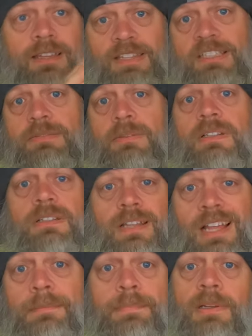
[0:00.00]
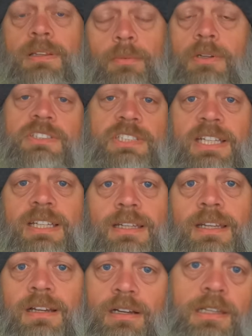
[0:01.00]
This one, I'd probably watch
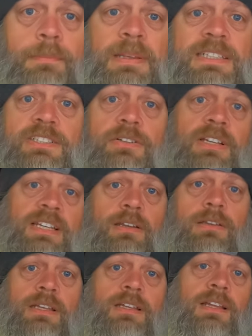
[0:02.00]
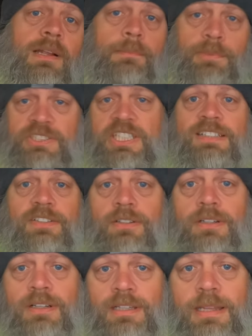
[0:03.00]
again on the big screen, on the
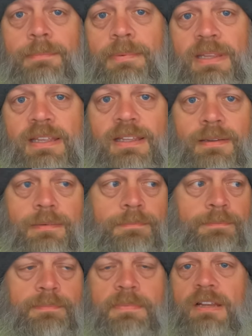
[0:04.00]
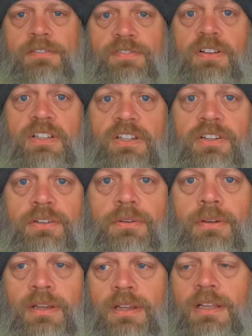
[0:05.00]
projector. That'd be kind of fun to do.